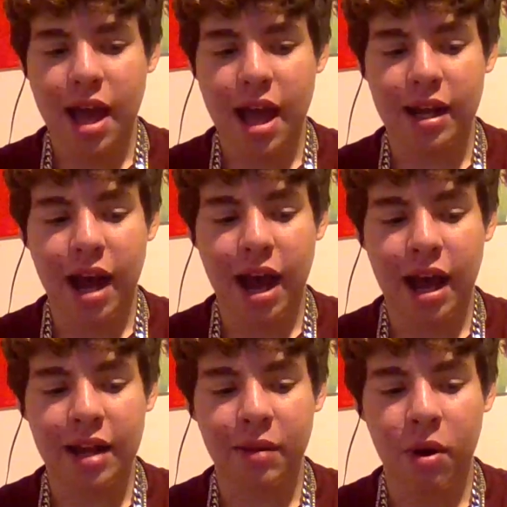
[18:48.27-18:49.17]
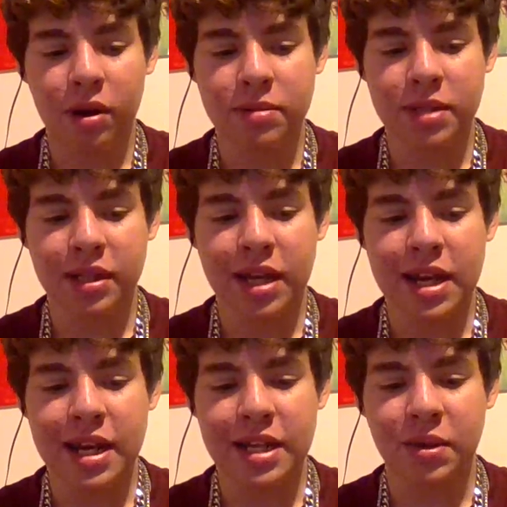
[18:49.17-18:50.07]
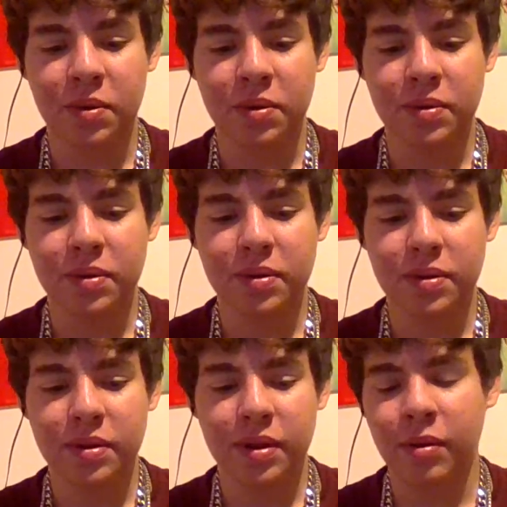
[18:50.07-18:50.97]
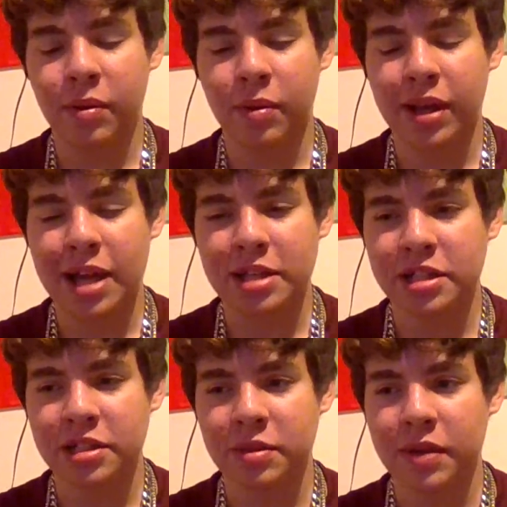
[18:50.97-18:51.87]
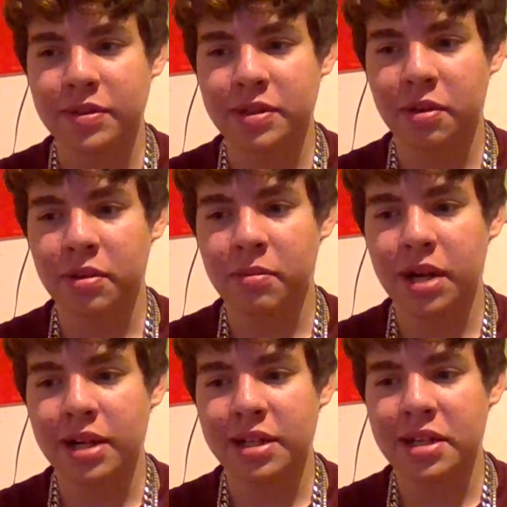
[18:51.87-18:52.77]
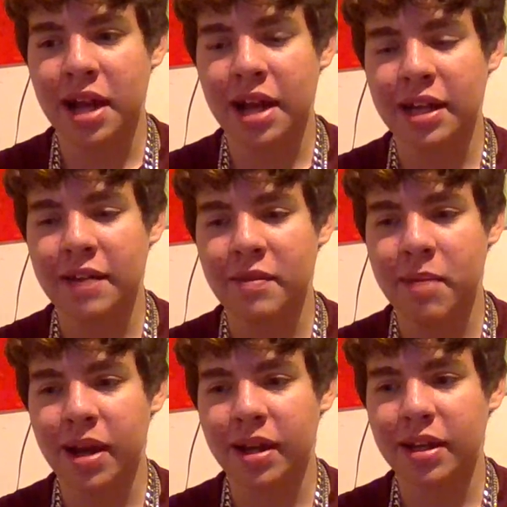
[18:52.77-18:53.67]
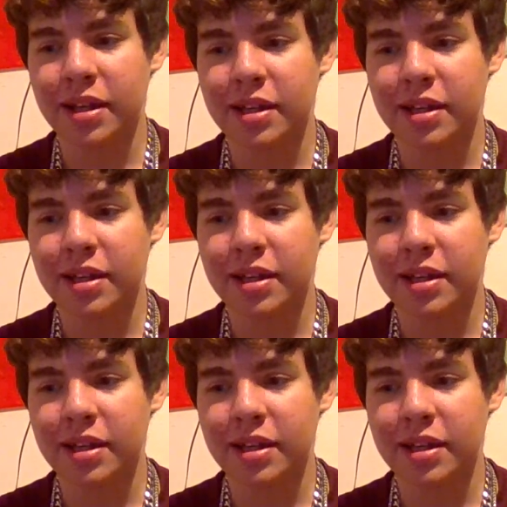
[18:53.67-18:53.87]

and I had to walk up to a lady and told one of the cashiers or whatever and told them what I did, and I had to give it back.